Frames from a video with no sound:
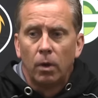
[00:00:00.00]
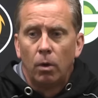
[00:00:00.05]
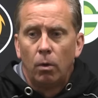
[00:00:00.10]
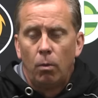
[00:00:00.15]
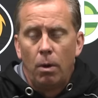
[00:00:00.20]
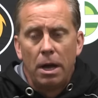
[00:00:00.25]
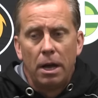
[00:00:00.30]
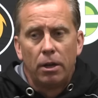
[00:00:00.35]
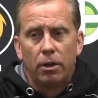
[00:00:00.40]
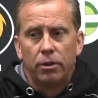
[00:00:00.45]

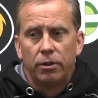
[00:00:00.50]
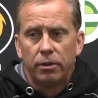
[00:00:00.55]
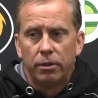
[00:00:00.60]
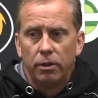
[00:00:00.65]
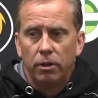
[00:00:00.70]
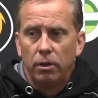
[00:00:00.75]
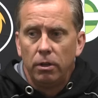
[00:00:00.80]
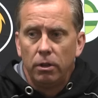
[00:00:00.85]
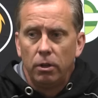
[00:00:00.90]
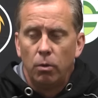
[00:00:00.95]
Well,
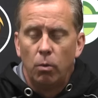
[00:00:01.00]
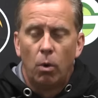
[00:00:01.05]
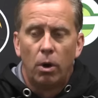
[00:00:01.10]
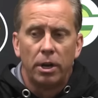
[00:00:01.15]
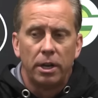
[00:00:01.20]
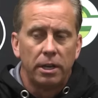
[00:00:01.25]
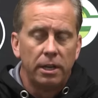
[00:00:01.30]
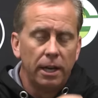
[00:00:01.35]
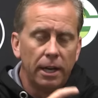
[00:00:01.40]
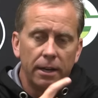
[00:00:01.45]
you
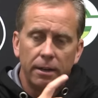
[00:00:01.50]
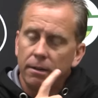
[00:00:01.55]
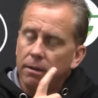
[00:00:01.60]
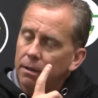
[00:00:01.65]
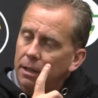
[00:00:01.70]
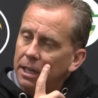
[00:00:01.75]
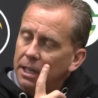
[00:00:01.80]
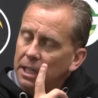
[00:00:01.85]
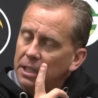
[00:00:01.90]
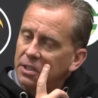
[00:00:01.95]
want to get,
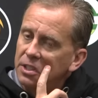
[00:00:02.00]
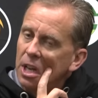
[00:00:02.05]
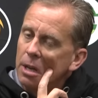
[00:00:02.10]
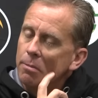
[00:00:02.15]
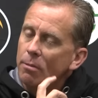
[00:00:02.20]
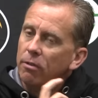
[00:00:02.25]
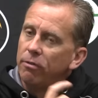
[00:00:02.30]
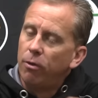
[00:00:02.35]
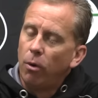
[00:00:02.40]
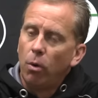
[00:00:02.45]
like I
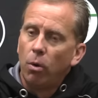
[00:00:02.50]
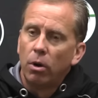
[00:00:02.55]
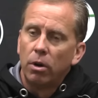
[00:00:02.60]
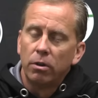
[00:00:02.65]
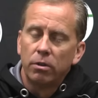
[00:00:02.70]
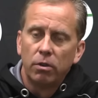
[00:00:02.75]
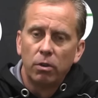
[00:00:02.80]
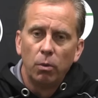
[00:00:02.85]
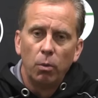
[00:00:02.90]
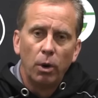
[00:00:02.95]
said before,
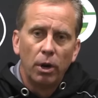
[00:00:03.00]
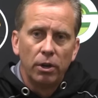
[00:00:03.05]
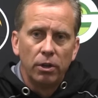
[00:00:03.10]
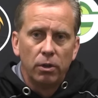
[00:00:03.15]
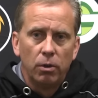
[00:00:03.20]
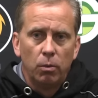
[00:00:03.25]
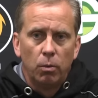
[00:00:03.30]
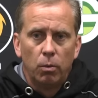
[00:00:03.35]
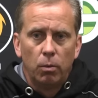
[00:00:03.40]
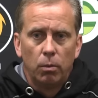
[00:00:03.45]
to where
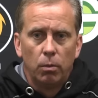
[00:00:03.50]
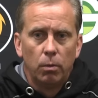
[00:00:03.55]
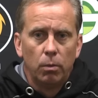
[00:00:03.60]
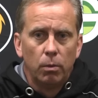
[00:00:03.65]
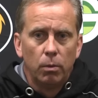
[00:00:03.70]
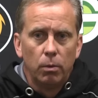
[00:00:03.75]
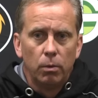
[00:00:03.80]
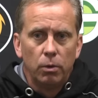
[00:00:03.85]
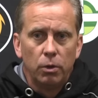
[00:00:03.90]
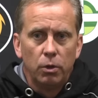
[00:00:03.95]
you
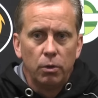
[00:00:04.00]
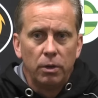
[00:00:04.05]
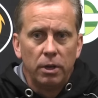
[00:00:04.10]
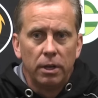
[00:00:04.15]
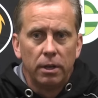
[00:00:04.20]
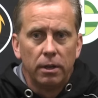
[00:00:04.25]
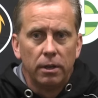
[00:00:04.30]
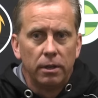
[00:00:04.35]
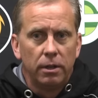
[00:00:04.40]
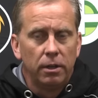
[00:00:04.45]
you
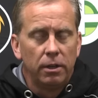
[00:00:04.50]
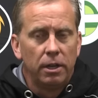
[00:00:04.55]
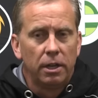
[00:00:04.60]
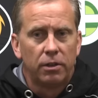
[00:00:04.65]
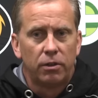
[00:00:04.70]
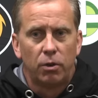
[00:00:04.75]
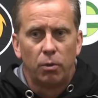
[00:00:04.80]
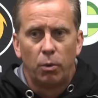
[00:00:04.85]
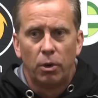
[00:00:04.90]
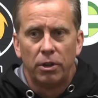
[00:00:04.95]
get you
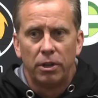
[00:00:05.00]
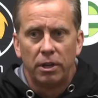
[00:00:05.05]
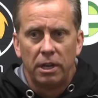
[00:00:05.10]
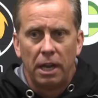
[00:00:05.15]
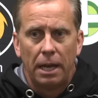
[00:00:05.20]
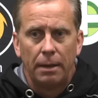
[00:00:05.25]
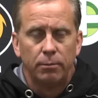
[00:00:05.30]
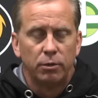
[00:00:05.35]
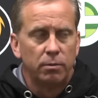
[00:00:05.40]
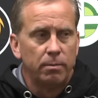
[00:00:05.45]
get to where the
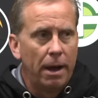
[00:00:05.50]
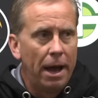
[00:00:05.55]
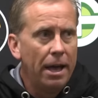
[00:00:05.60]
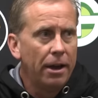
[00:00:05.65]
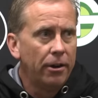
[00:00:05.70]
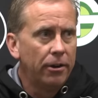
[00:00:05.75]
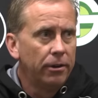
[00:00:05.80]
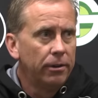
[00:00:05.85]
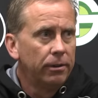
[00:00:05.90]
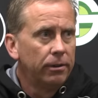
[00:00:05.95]
games
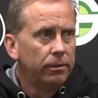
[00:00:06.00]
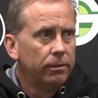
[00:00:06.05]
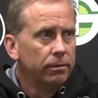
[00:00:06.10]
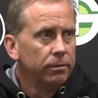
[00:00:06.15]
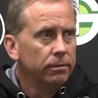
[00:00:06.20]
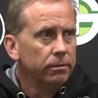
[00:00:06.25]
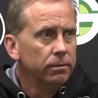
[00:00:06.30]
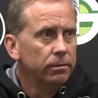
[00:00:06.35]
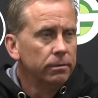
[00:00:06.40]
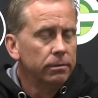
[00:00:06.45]
matter.
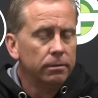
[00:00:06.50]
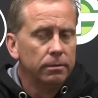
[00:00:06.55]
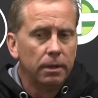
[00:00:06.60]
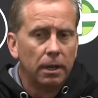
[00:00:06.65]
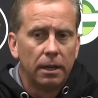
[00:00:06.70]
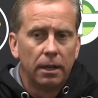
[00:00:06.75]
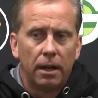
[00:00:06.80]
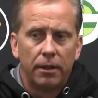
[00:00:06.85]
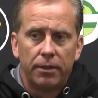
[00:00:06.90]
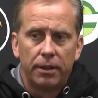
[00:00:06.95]
And
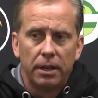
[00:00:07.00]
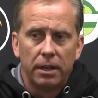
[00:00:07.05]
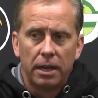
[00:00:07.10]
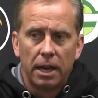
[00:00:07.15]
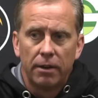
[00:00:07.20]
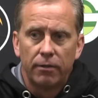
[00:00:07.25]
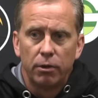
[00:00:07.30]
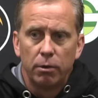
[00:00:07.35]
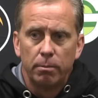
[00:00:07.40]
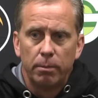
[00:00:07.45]
I think
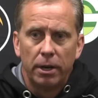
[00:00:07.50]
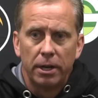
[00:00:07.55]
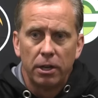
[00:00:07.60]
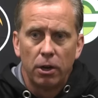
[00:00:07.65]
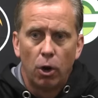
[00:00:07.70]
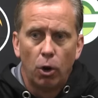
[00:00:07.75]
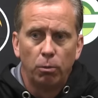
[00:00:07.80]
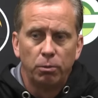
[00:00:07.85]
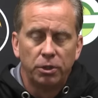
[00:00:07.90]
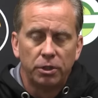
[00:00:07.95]
everybody
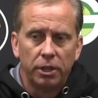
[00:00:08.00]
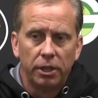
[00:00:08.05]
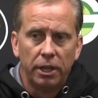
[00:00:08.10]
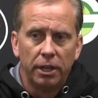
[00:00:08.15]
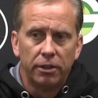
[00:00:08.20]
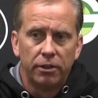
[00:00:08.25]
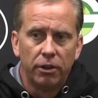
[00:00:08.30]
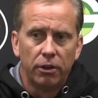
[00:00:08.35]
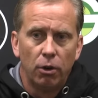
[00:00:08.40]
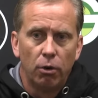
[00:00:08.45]
hopes to
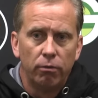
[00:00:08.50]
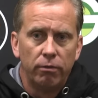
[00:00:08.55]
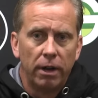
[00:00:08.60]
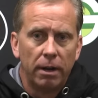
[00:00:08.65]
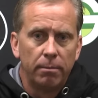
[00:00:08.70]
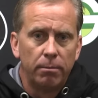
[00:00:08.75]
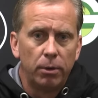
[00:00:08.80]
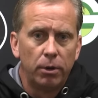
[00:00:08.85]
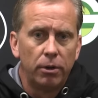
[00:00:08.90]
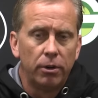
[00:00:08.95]
get to
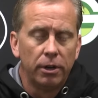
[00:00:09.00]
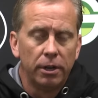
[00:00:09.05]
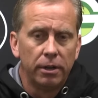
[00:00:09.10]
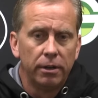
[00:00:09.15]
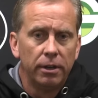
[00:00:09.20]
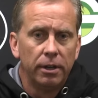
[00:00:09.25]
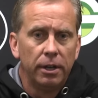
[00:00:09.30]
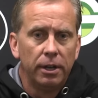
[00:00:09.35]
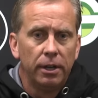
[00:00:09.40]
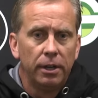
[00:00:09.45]
November
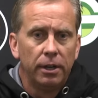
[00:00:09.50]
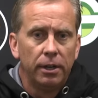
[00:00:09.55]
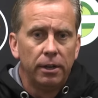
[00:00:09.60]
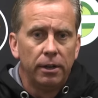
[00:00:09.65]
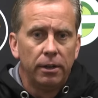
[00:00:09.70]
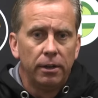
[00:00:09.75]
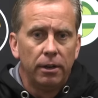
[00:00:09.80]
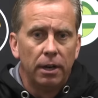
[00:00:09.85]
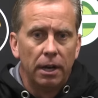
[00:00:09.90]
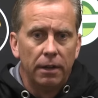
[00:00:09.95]
and
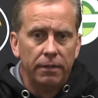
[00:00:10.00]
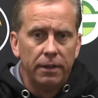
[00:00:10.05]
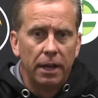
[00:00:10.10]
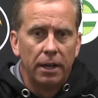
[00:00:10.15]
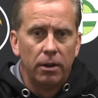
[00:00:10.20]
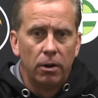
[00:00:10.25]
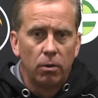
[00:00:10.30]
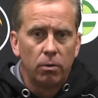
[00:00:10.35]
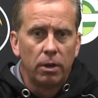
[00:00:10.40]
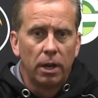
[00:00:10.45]
and
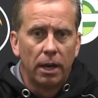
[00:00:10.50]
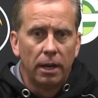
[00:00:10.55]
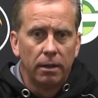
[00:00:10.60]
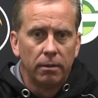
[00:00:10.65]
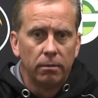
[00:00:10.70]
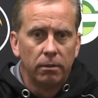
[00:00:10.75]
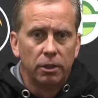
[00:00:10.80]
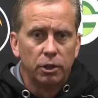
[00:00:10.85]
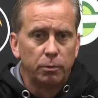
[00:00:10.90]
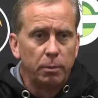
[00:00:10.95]
then
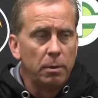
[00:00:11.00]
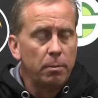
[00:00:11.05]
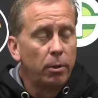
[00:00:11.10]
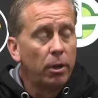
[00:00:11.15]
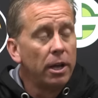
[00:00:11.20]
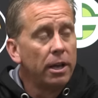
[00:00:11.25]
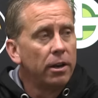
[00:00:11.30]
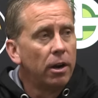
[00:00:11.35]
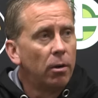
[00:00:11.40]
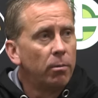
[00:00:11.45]
okay, let's be
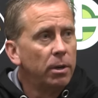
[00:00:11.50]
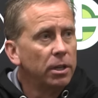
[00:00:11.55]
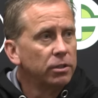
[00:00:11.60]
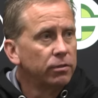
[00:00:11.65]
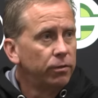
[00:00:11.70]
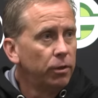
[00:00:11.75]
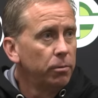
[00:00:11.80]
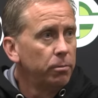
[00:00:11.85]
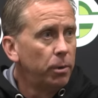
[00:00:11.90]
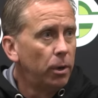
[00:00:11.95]
playing our
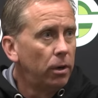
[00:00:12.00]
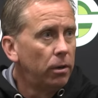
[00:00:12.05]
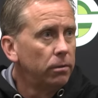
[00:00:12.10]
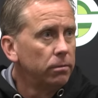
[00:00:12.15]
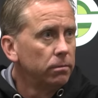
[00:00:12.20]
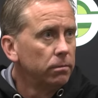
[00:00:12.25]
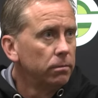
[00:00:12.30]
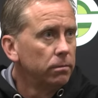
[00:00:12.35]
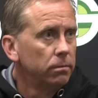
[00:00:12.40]
best football.